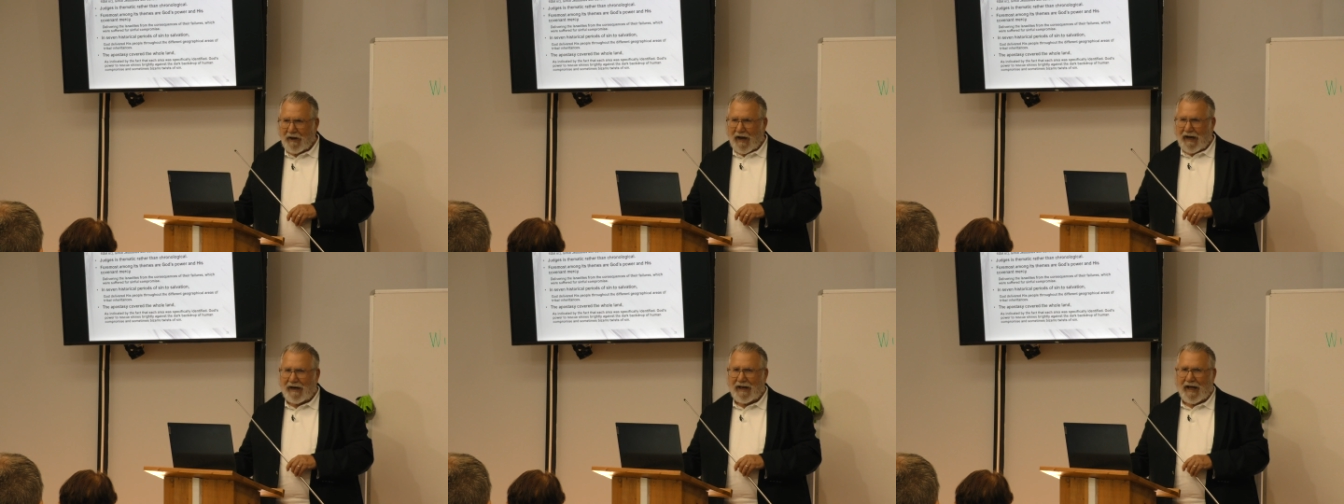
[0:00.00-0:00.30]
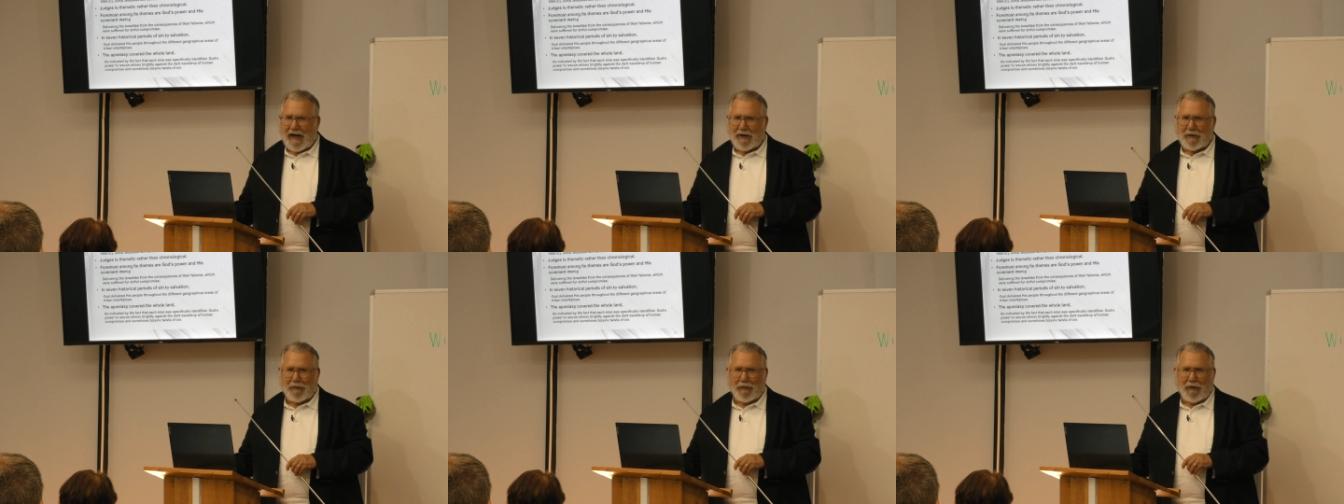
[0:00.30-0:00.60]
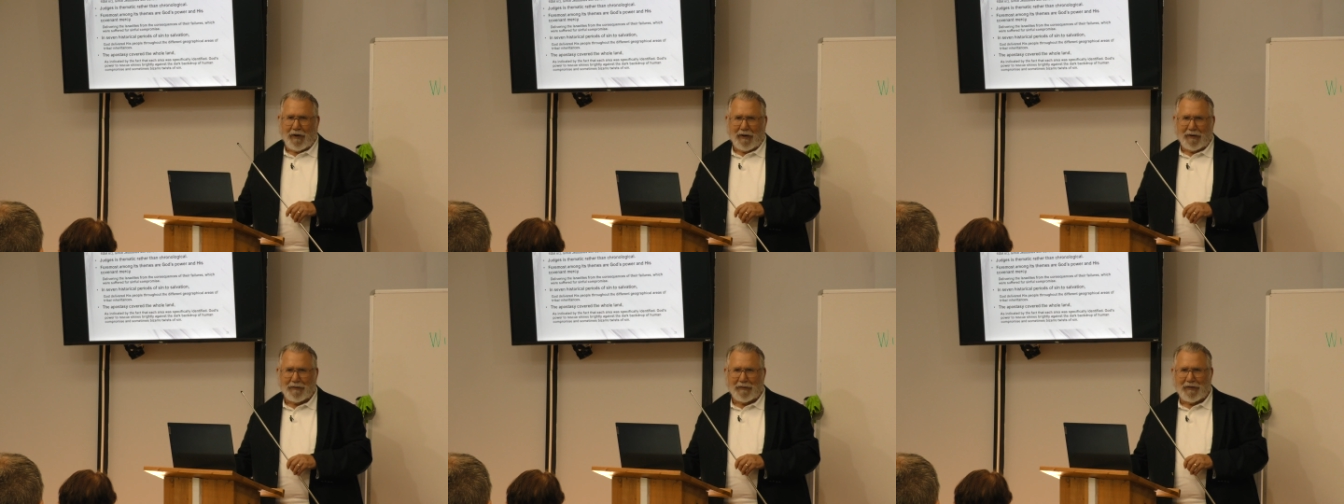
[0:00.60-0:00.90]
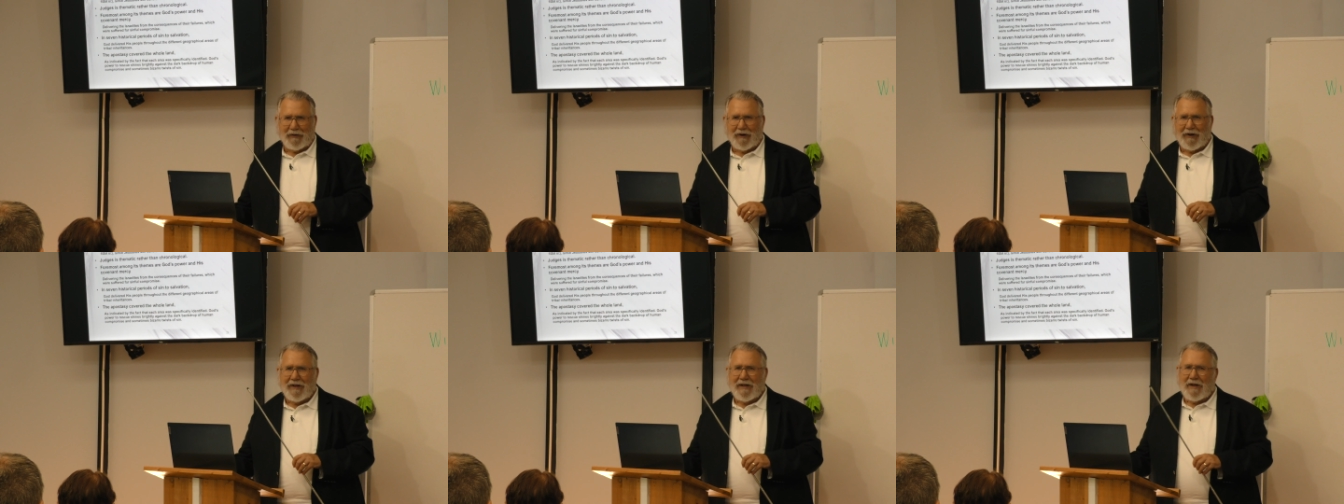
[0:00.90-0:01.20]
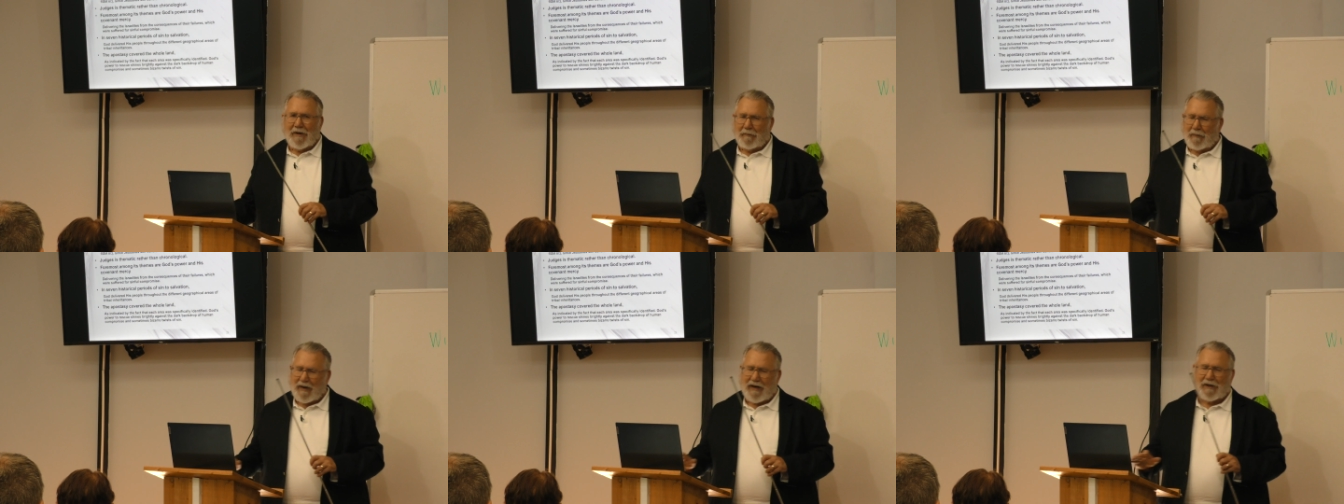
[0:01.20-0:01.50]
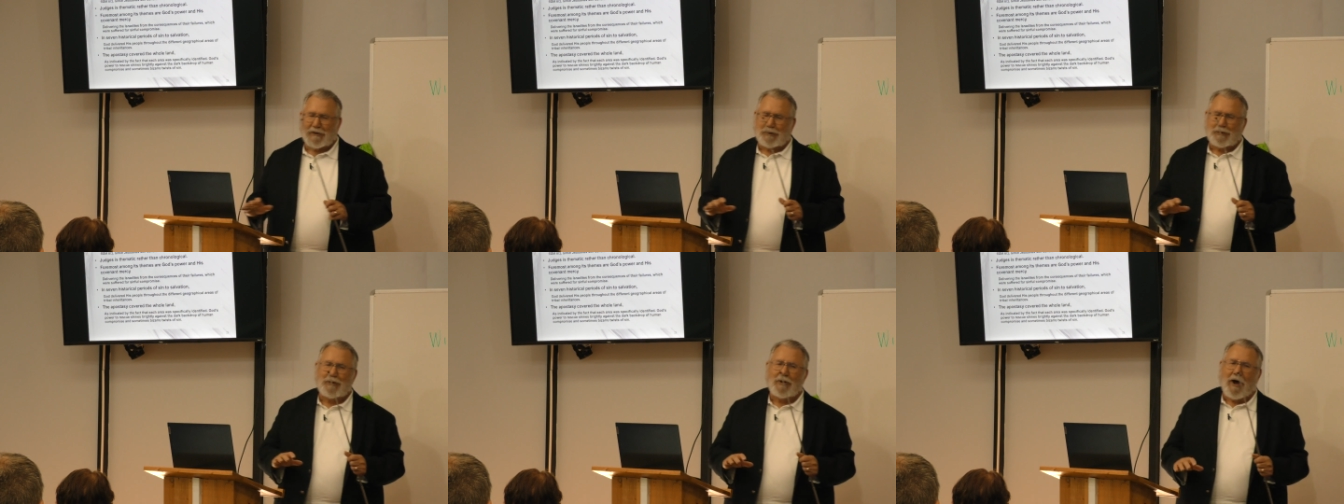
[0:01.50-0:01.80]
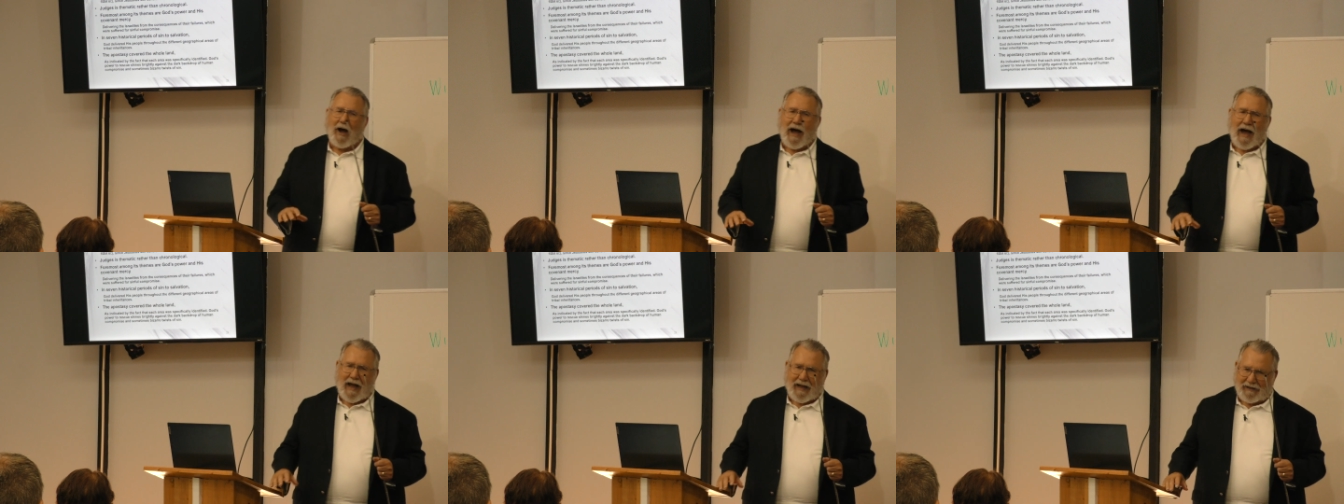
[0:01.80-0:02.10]
I like chronology, but it's
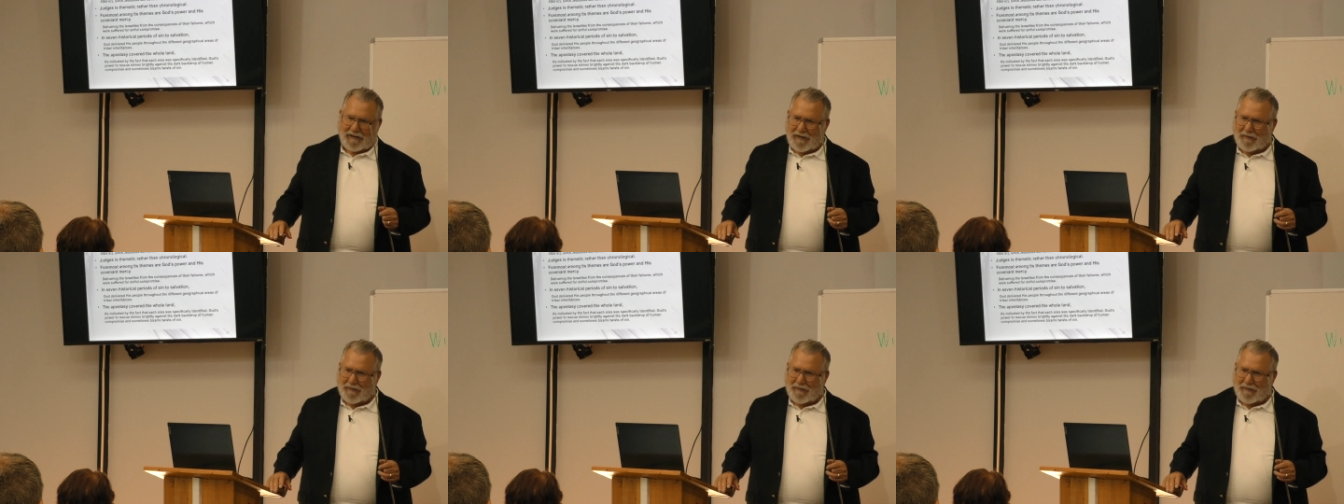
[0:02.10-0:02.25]
not.